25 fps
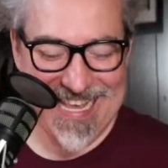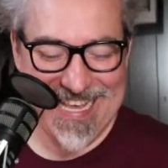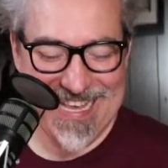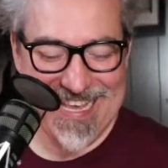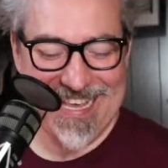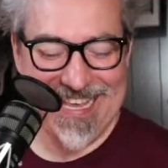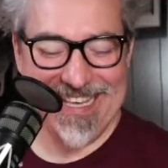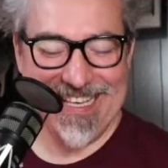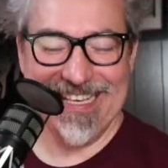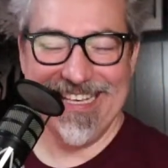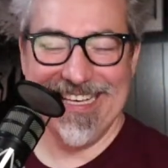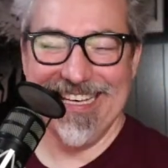
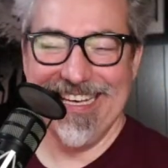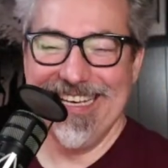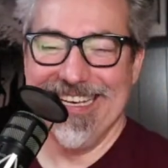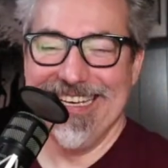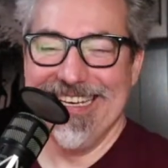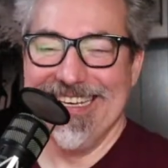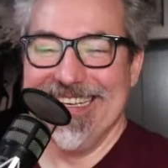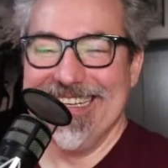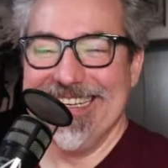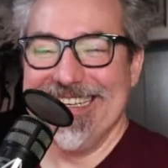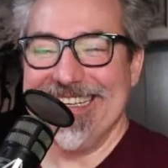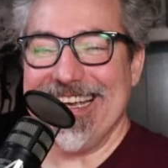
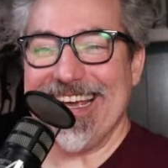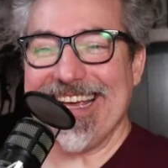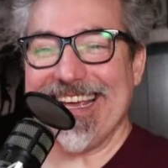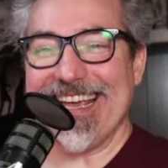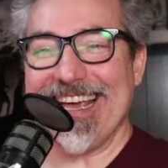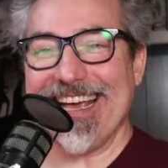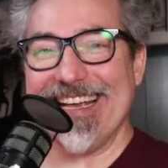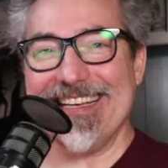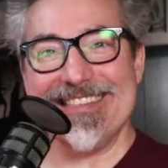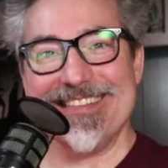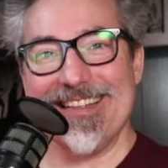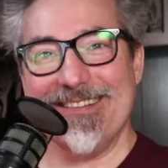That
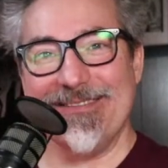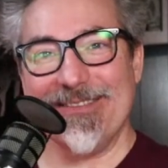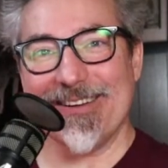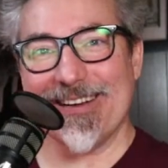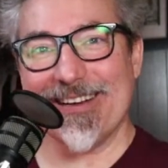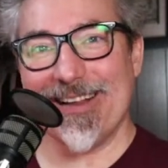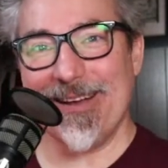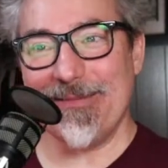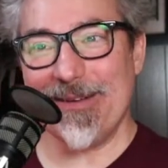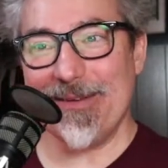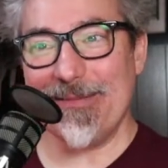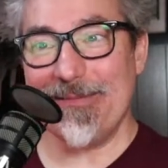guy's never
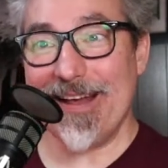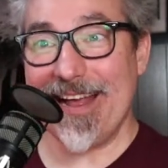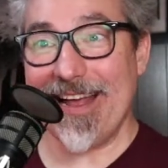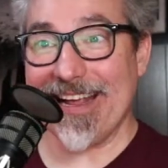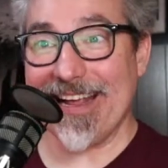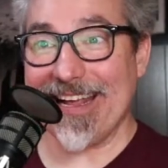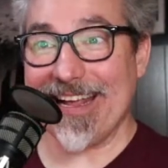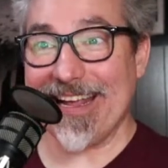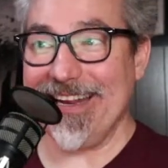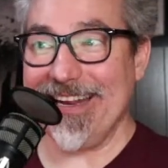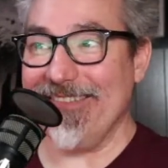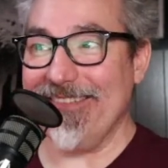coming
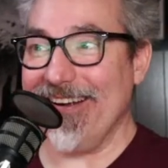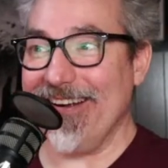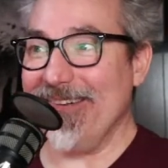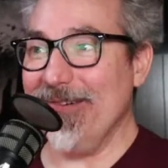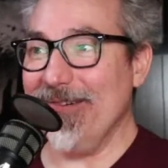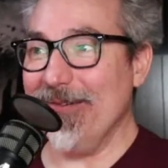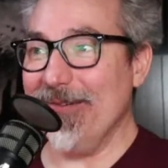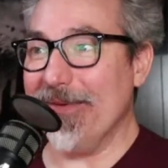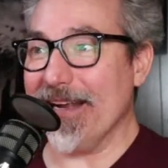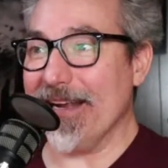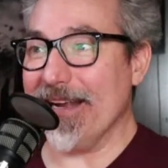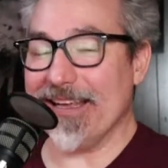back anyway. Who
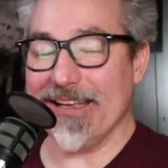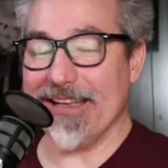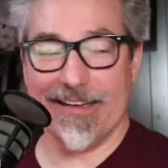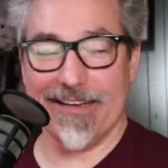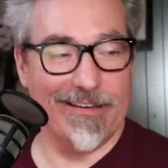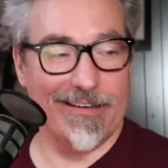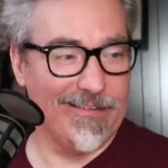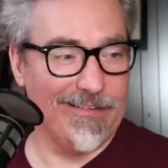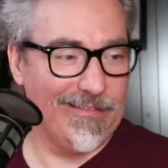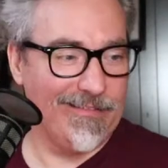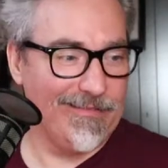am I kidding?